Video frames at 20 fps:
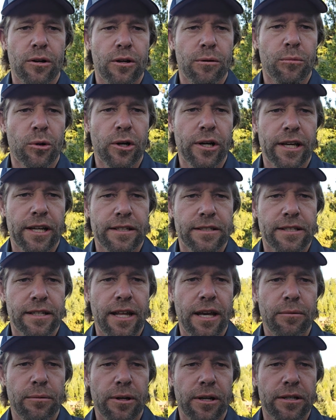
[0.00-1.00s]
Well, good morning, and
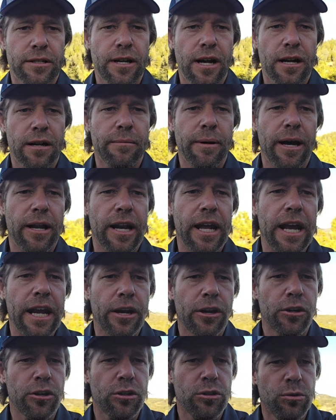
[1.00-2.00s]
today we're going to talk about
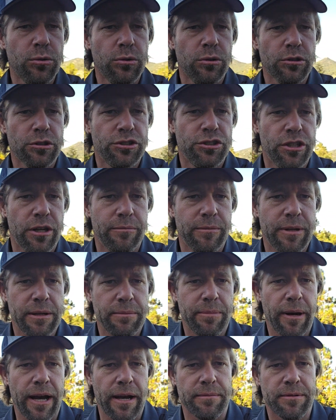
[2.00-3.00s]
air-cooled chimney
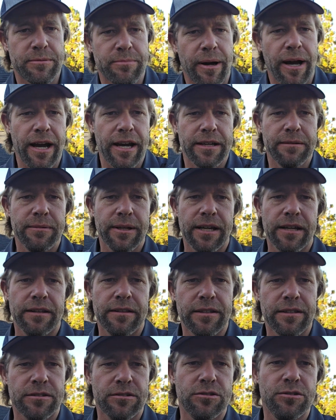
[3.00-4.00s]
pipes. Behind me
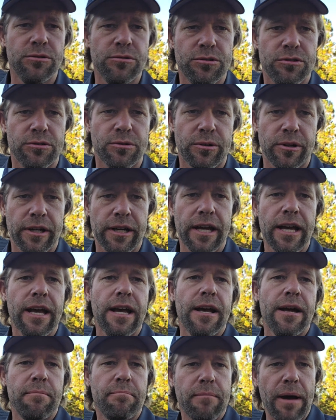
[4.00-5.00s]
on this two-story
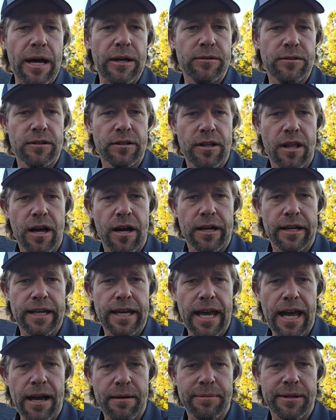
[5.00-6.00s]
mountain log
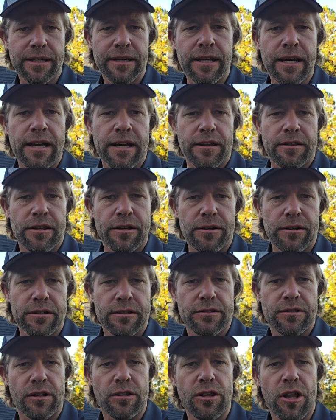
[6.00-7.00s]
cabin, there
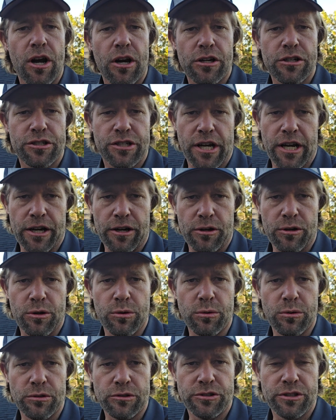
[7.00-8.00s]
is a large
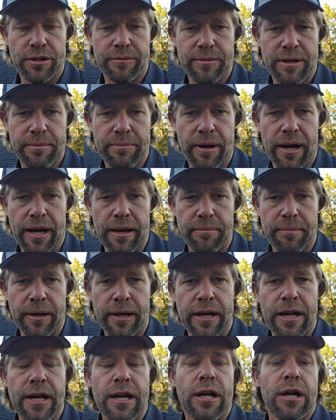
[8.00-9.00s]
air-cooled chimney pipe.
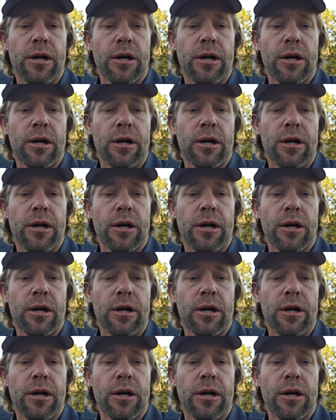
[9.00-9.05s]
